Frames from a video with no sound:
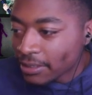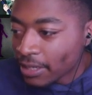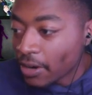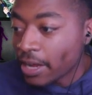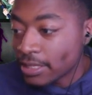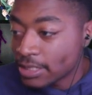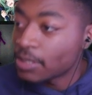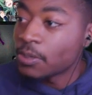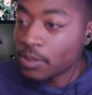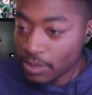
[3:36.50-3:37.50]
All right,
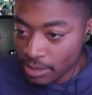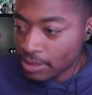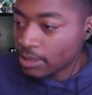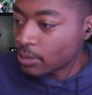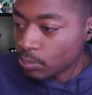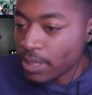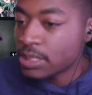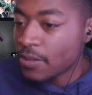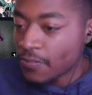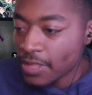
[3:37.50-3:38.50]
so
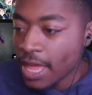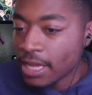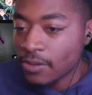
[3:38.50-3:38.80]
based off of that,